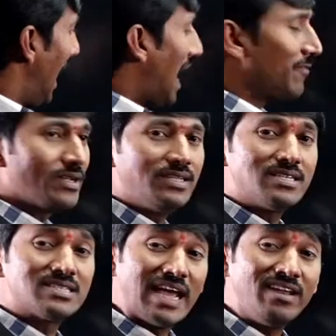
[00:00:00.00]
After
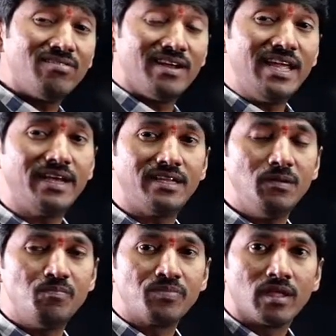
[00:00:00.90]
that sine
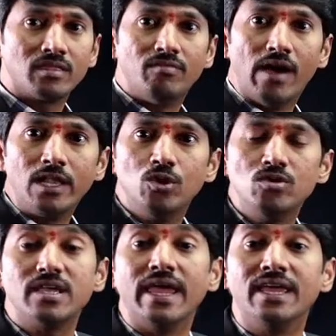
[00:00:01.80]
180, the
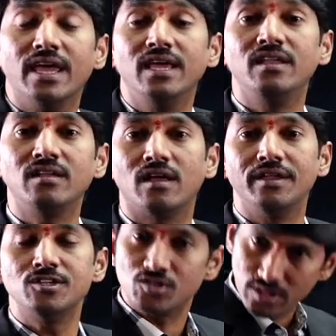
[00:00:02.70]
value is again
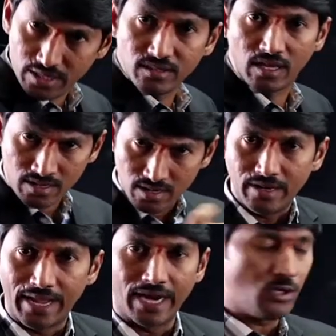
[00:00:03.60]
increased in the
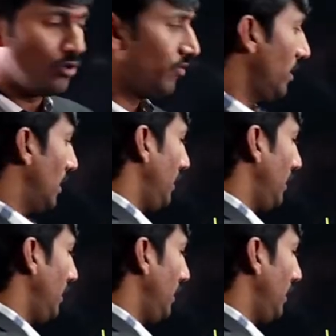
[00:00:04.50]
negative way.